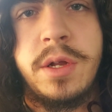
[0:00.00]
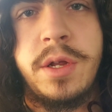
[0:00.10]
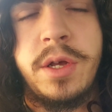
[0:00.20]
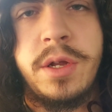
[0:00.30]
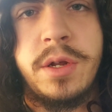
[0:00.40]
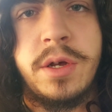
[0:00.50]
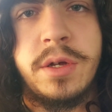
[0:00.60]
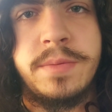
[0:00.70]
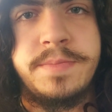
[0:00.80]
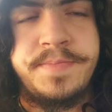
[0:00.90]

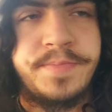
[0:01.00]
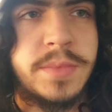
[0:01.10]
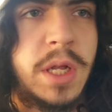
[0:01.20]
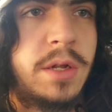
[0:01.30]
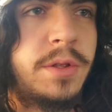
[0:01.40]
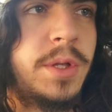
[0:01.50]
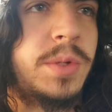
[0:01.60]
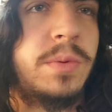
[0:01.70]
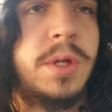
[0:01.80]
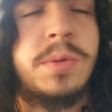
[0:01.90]
and
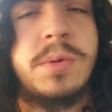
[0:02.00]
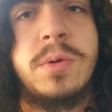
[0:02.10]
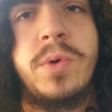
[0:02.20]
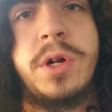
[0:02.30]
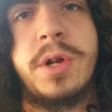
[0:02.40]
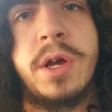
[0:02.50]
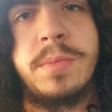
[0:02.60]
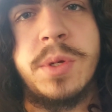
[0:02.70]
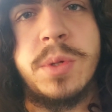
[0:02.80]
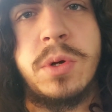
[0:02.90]
this was in the wintertime,
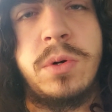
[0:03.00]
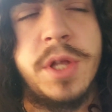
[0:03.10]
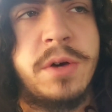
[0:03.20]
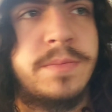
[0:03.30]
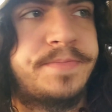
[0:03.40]
so it's cold out.